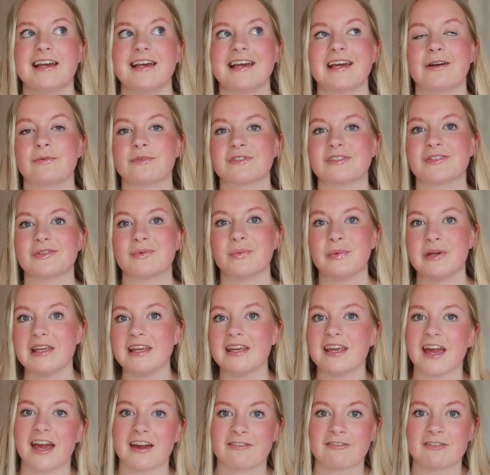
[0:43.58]
it was the
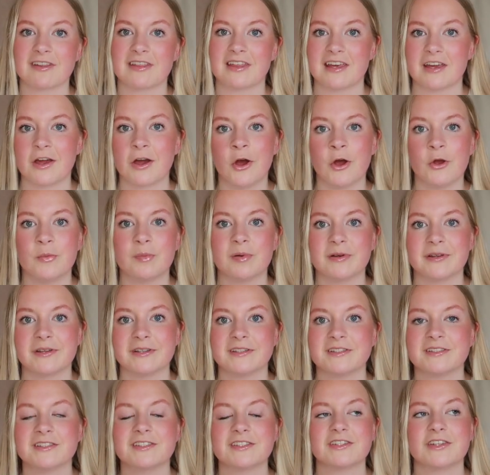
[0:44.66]
week everything
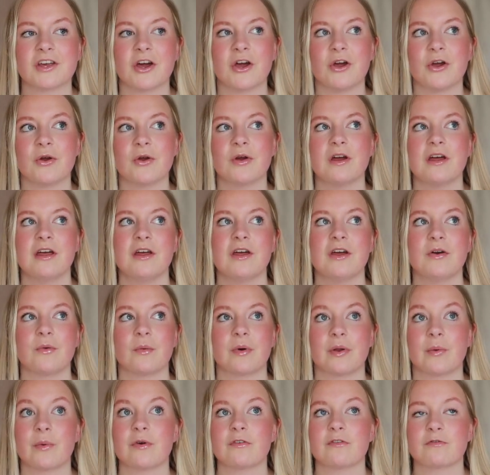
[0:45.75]
opened. So
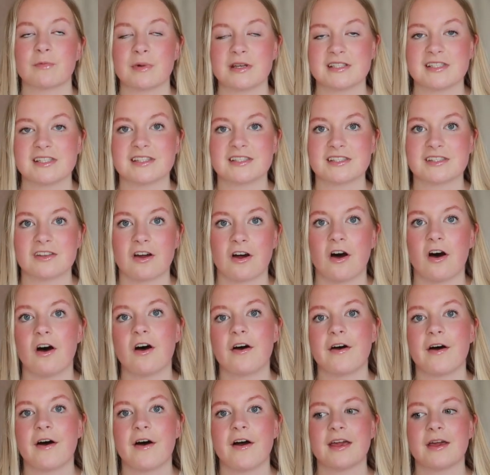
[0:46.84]
when I went with my
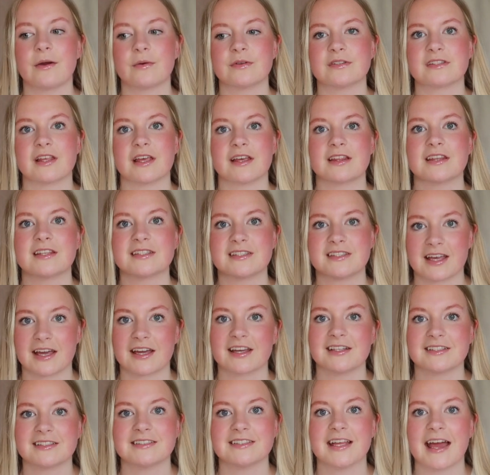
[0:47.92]
sister, it was like the
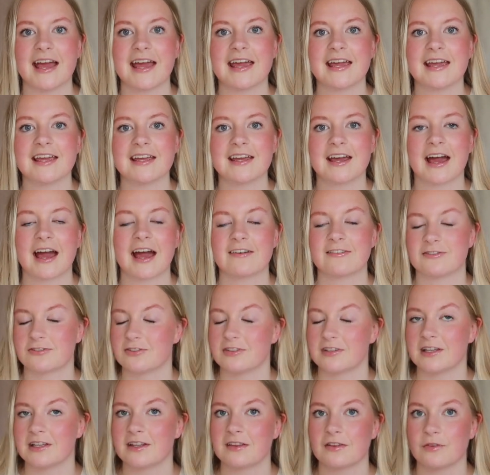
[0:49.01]
second day after
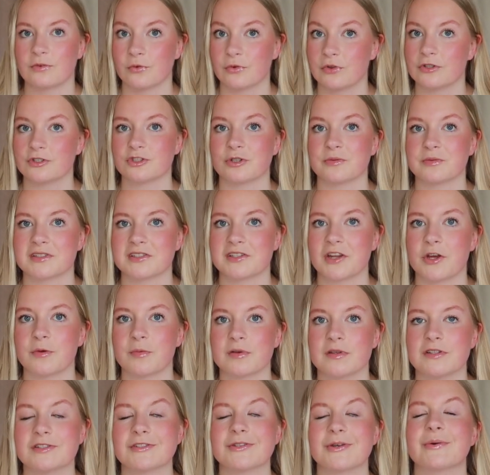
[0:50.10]
all the shops had
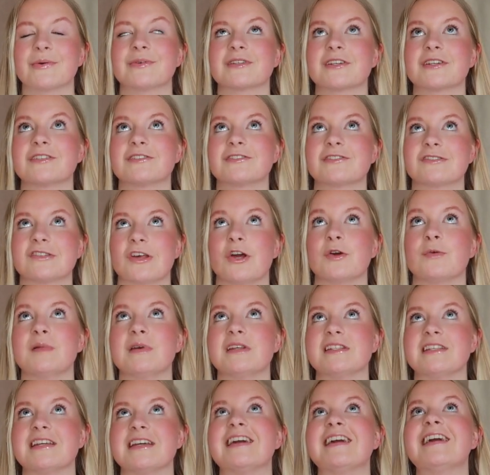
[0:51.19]
opened, so it was so
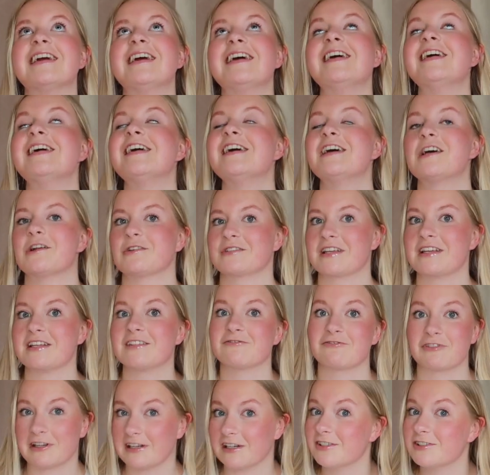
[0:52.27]
busy. I was getting
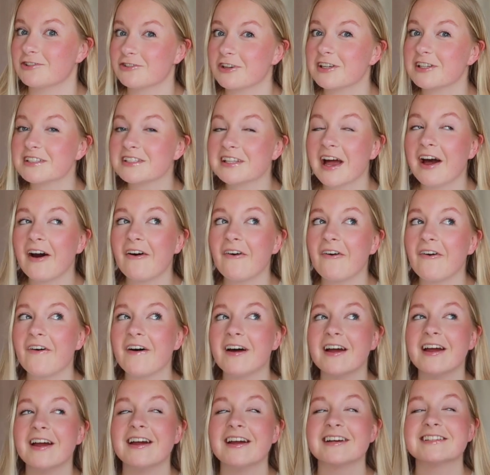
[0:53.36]
really stressed out,
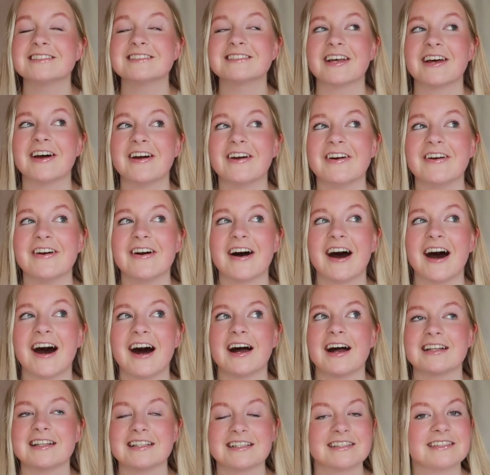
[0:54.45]
so
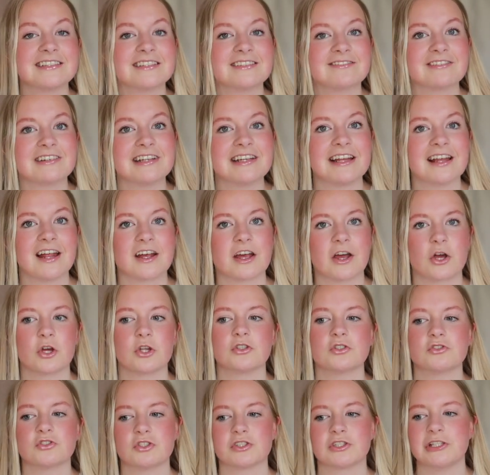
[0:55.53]
I didn't really like, I
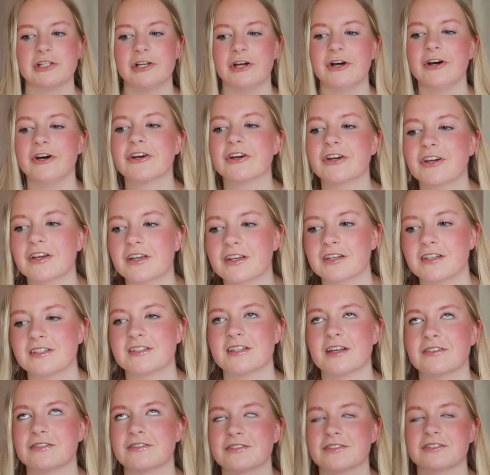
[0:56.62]
couldn't just look because
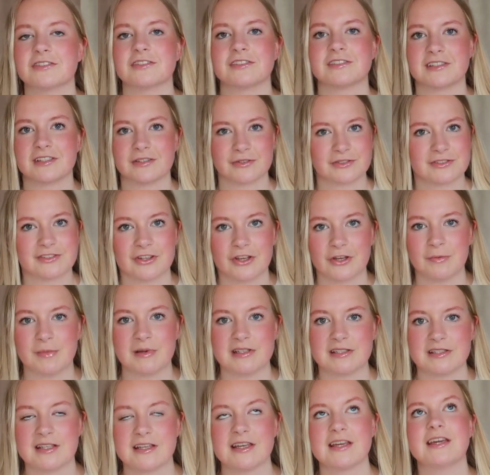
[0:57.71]
that was just, it was so
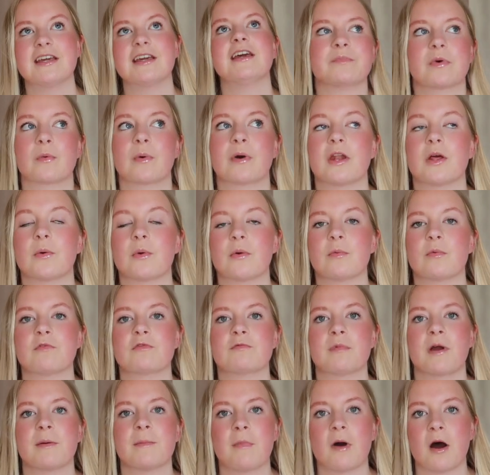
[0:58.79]
busy. But when I went with
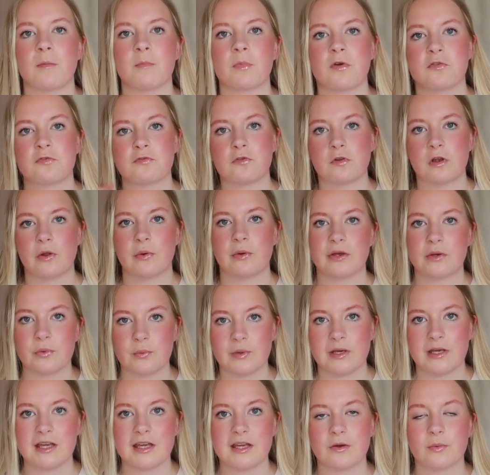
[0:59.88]
my mum the following
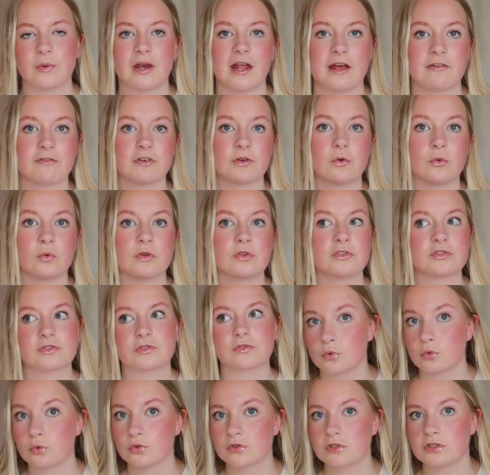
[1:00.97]
week, when all the
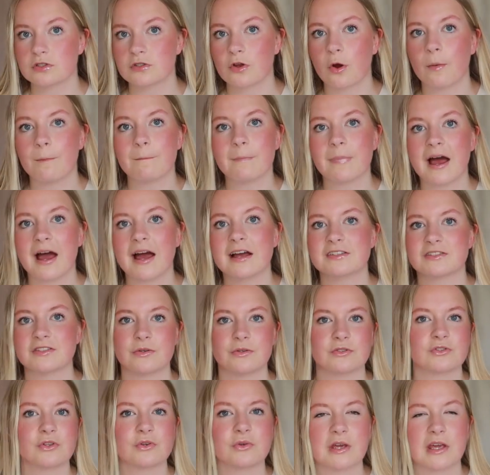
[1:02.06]
schools had gone back, so there
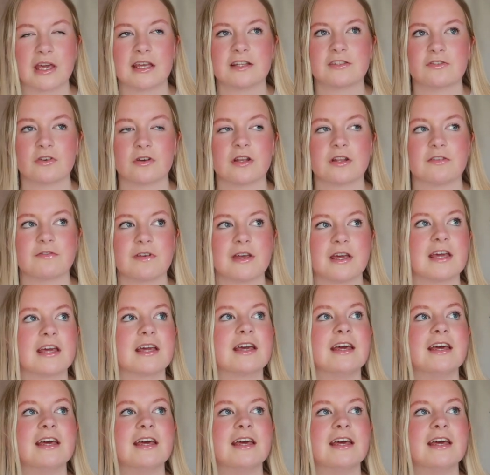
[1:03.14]
was no kids or anything,